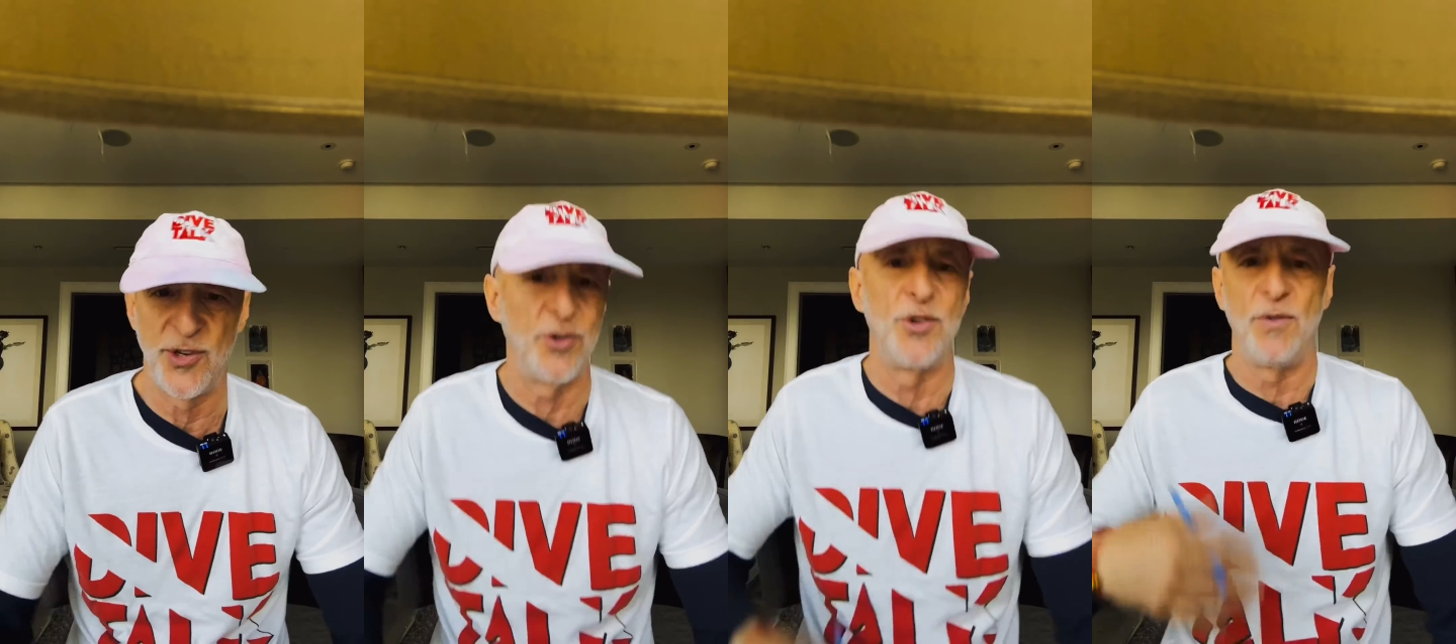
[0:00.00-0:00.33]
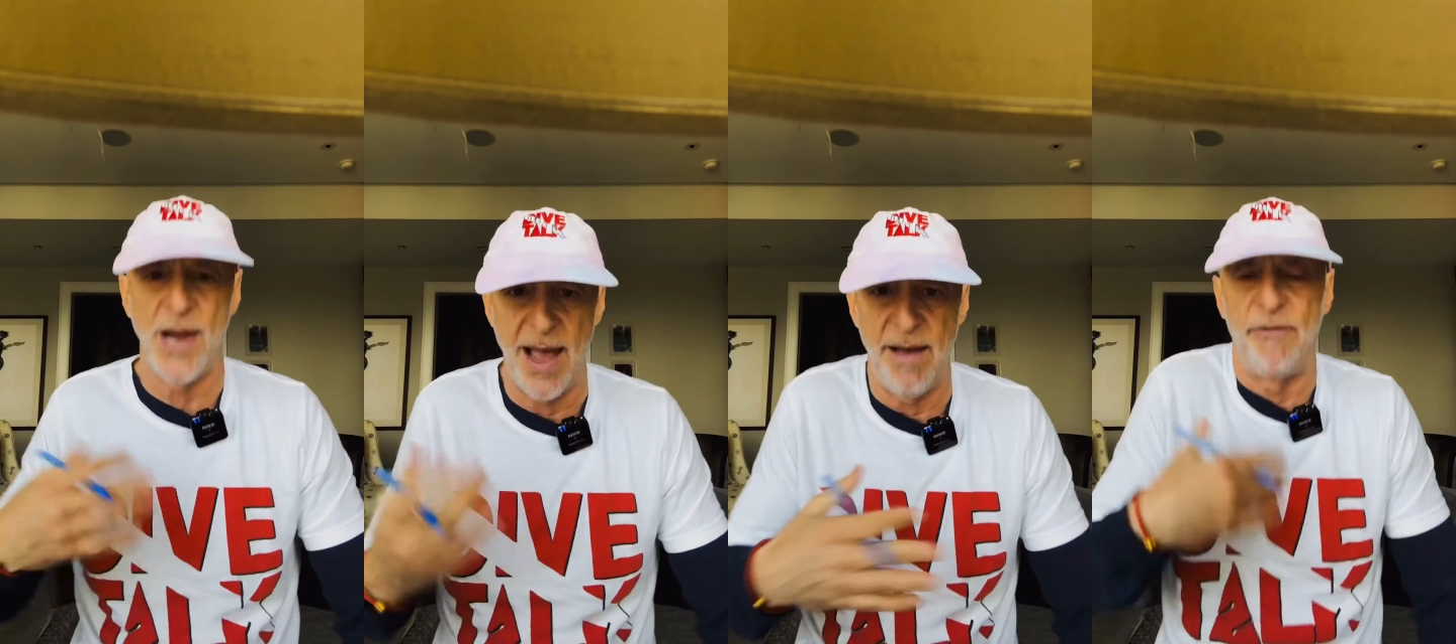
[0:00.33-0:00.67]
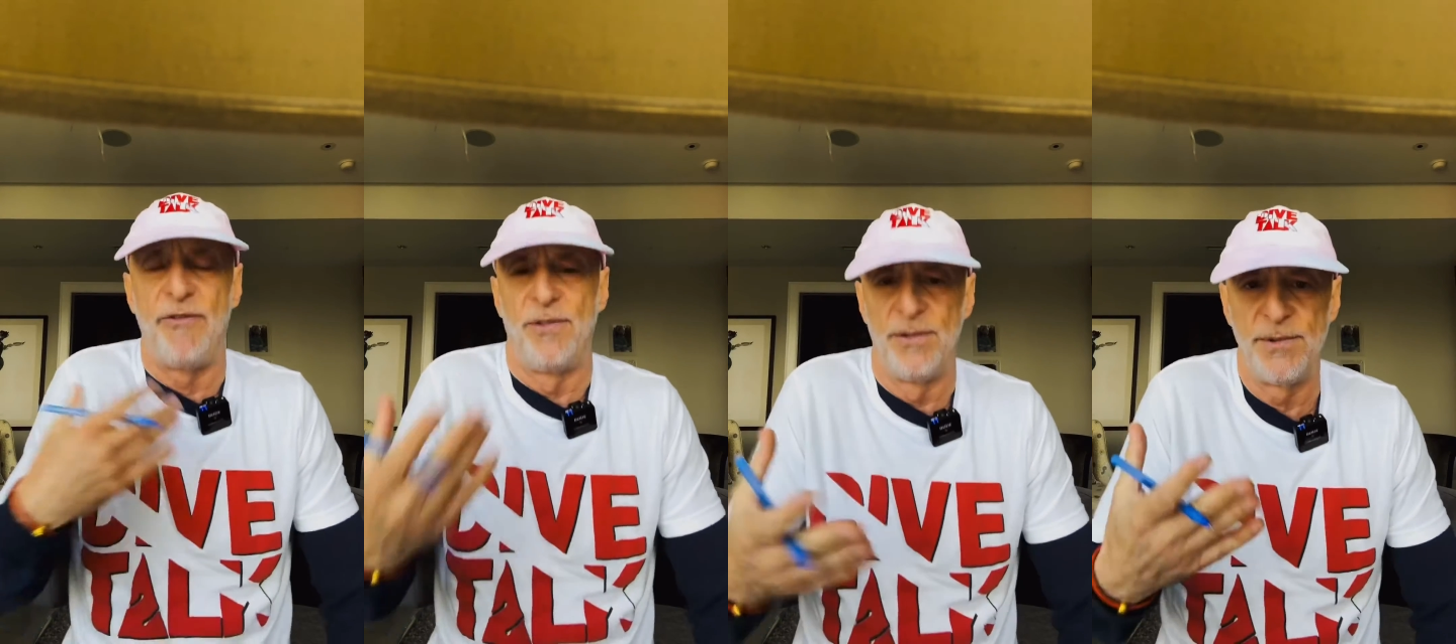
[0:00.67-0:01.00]
So you
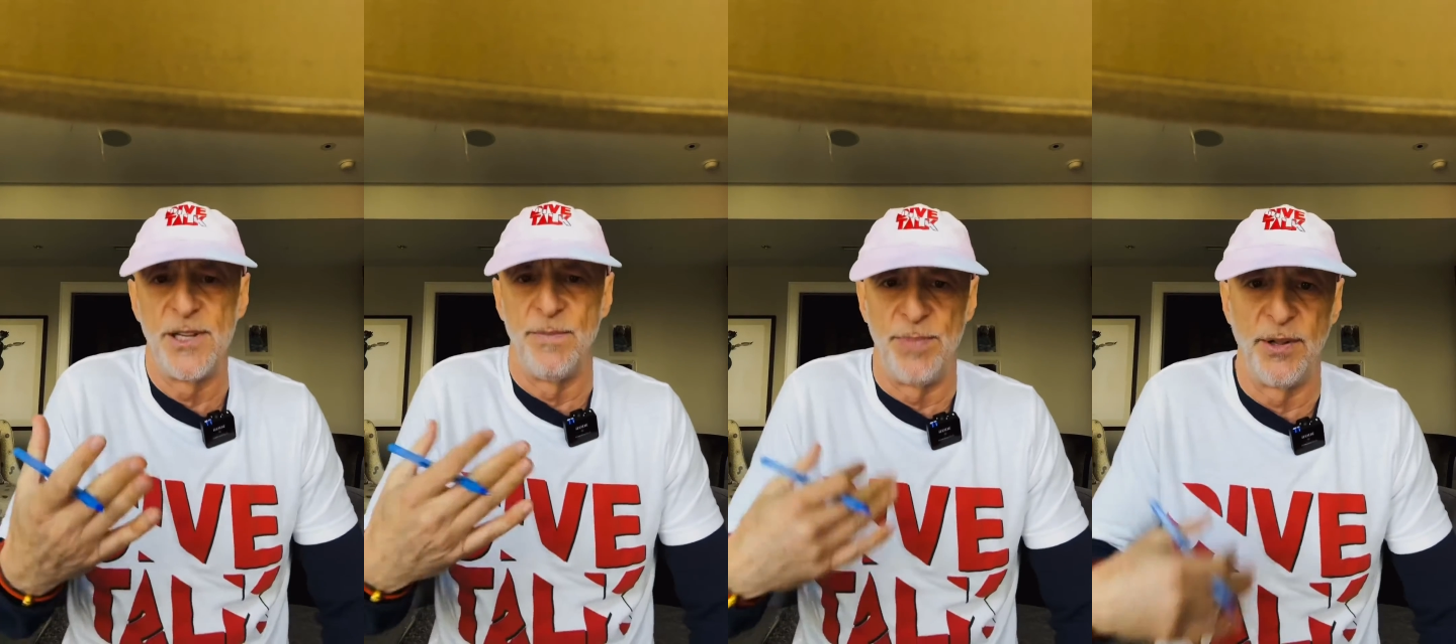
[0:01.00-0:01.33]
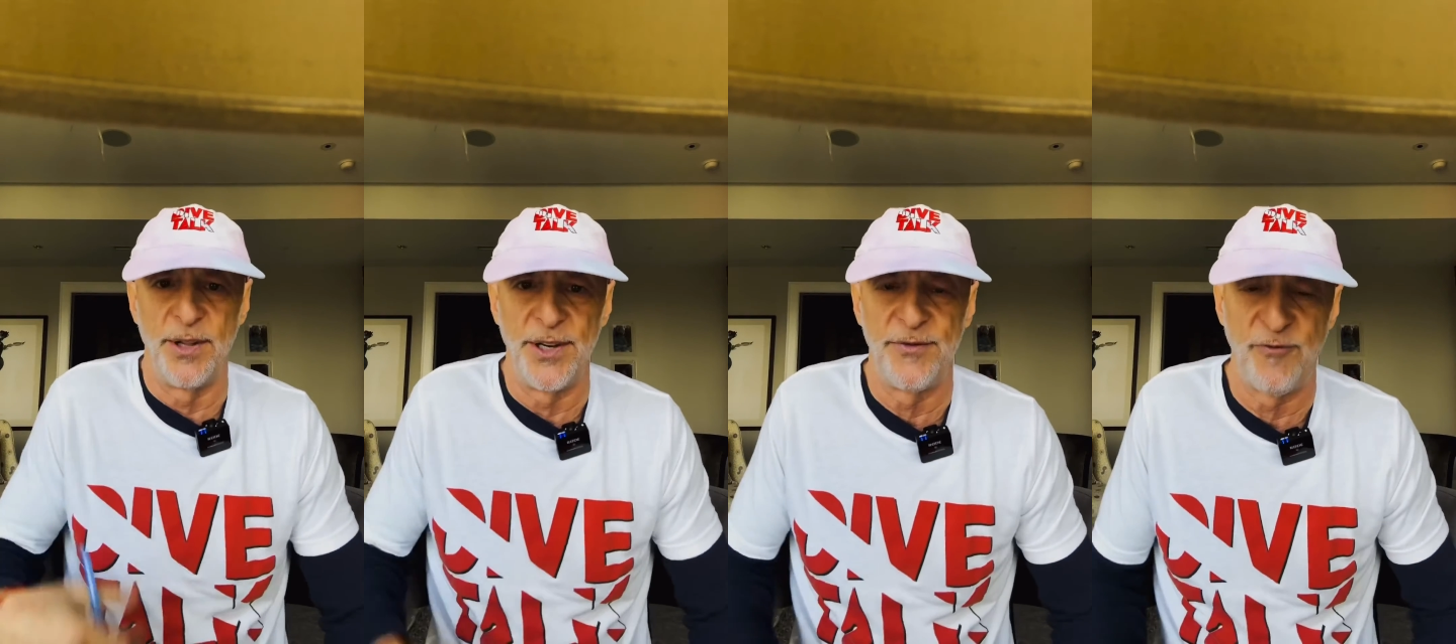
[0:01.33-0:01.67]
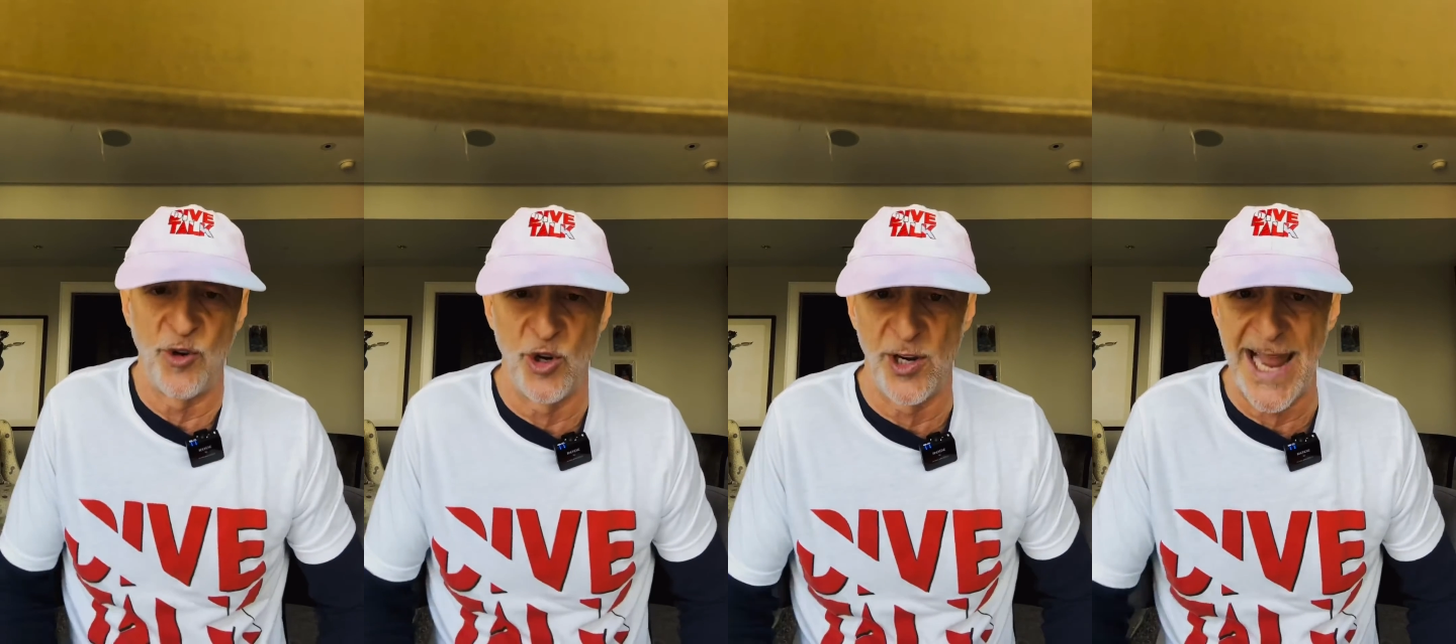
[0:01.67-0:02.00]
have the ability
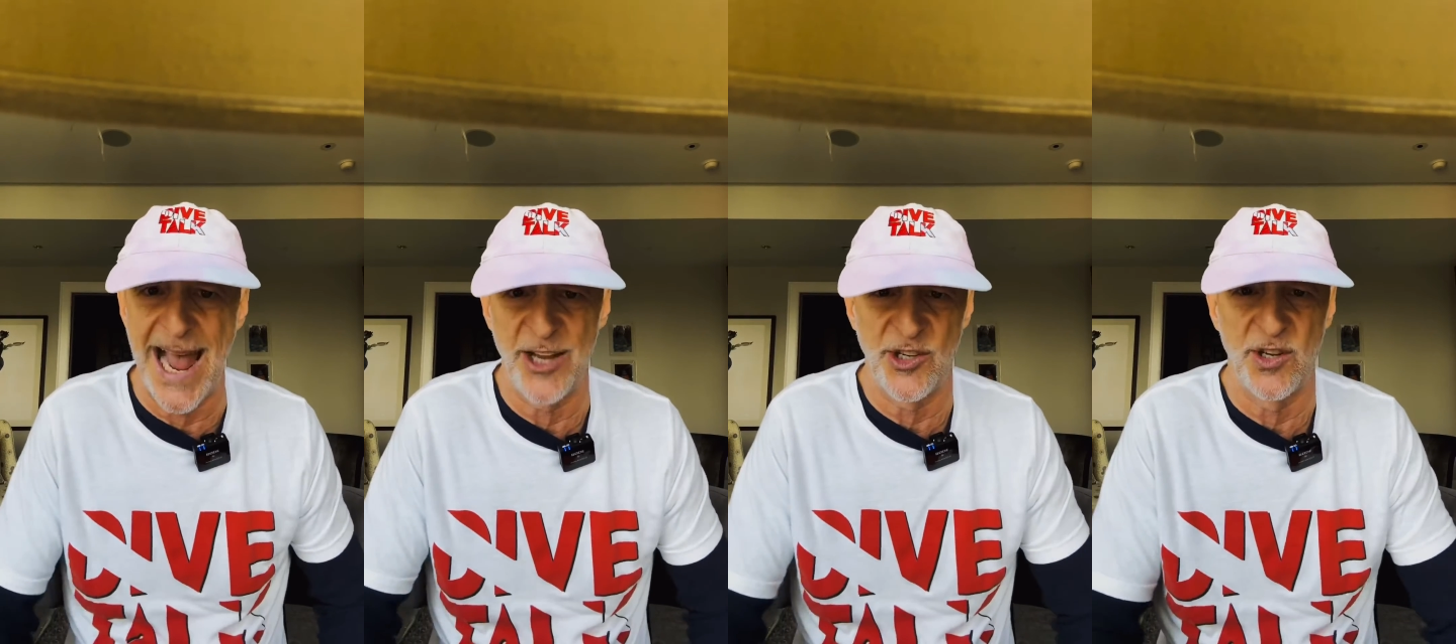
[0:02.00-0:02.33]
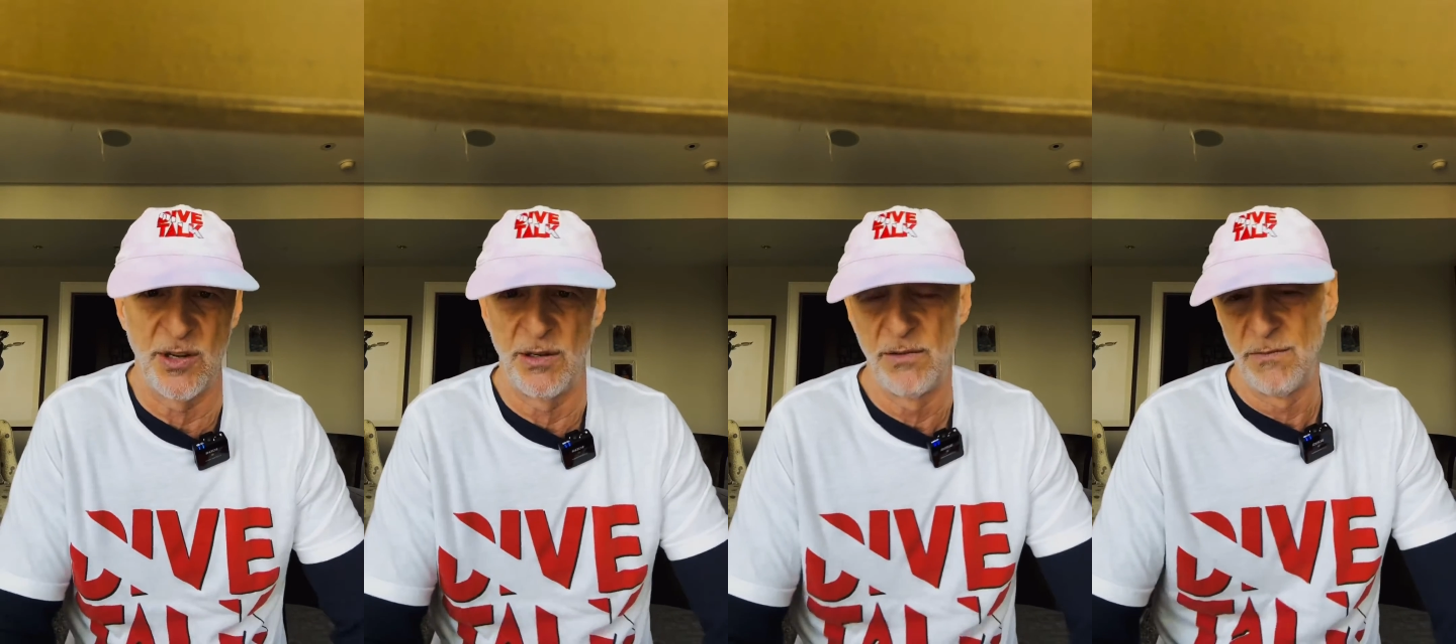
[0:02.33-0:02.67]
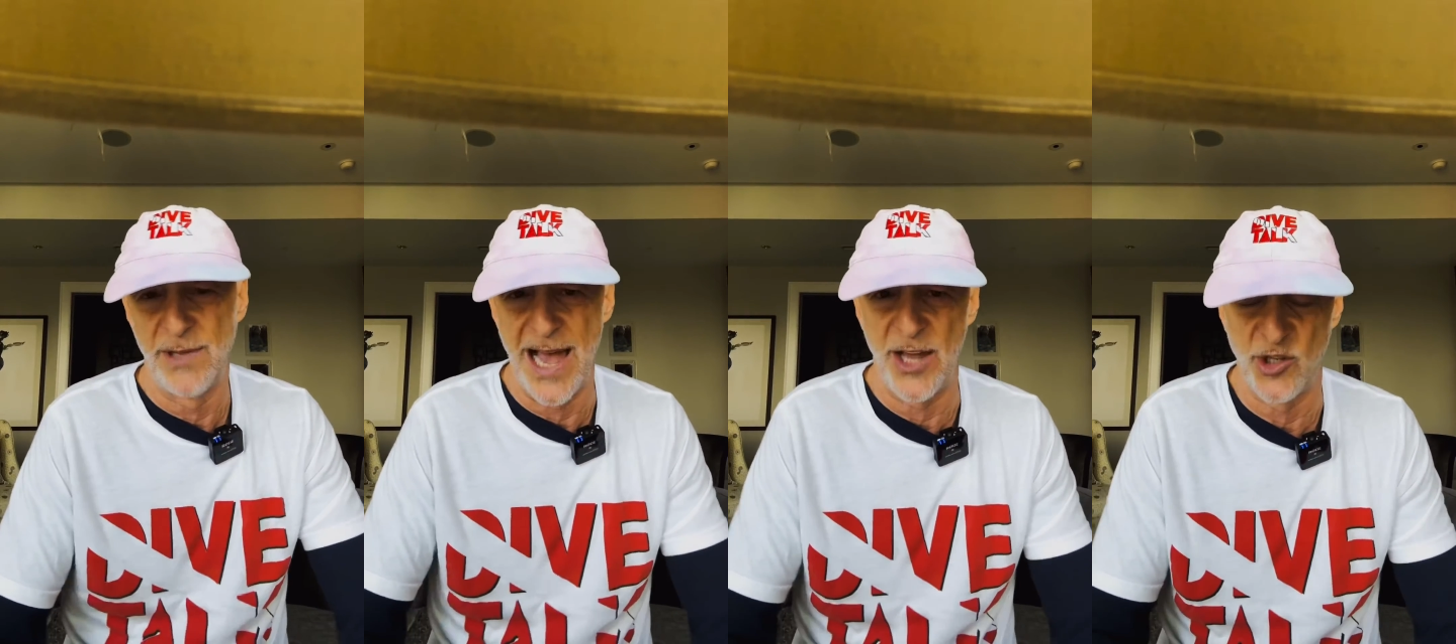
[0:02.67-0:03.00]
for your gas to
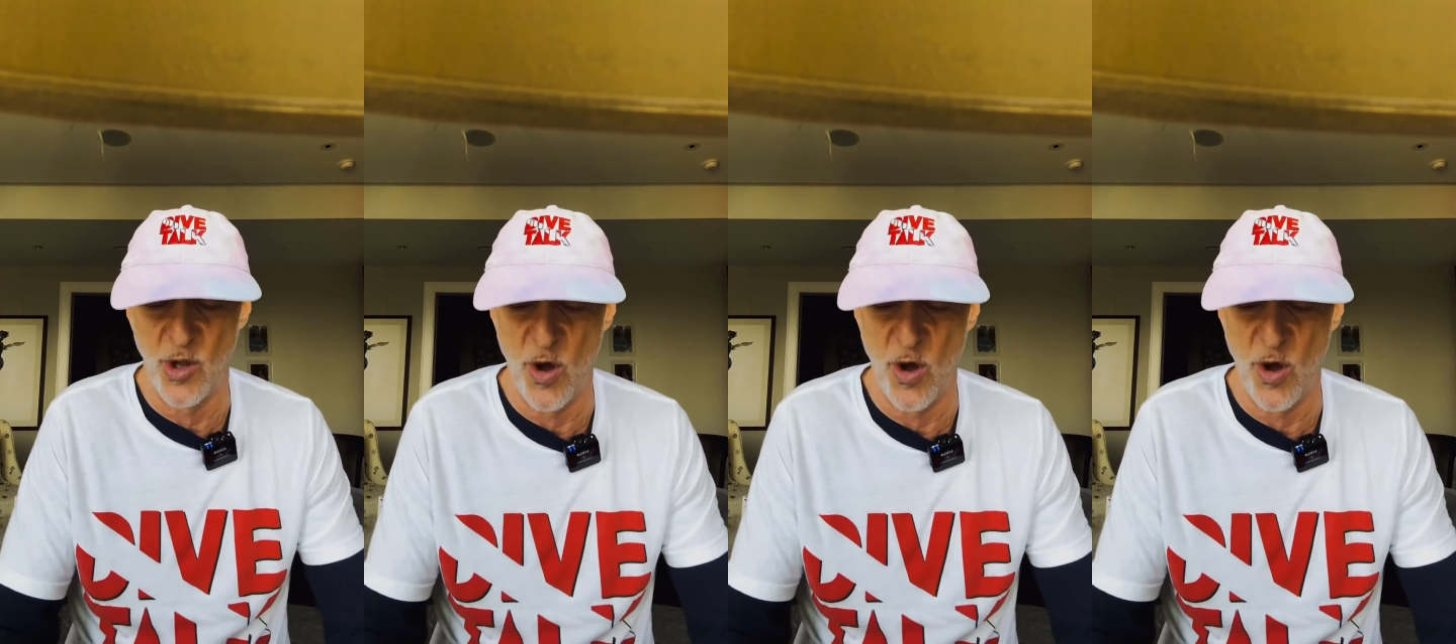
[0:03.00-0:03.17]
last